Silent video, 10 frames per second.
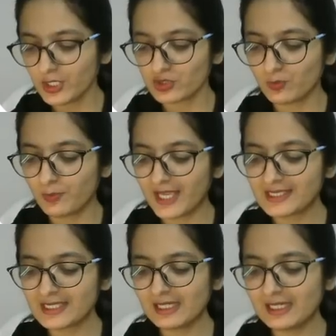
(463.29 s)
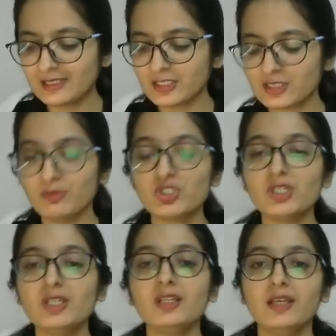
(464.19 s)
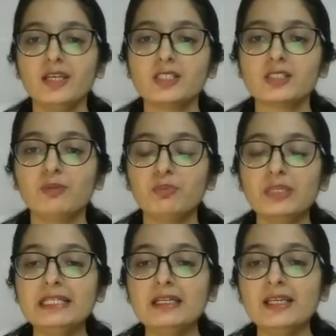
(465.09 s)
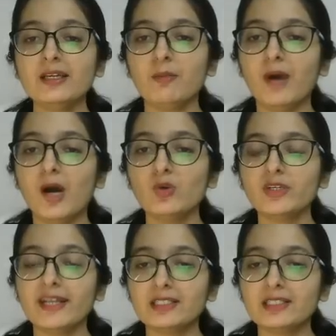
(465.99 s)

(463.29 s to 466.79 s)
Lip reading: So basically this mission is completely about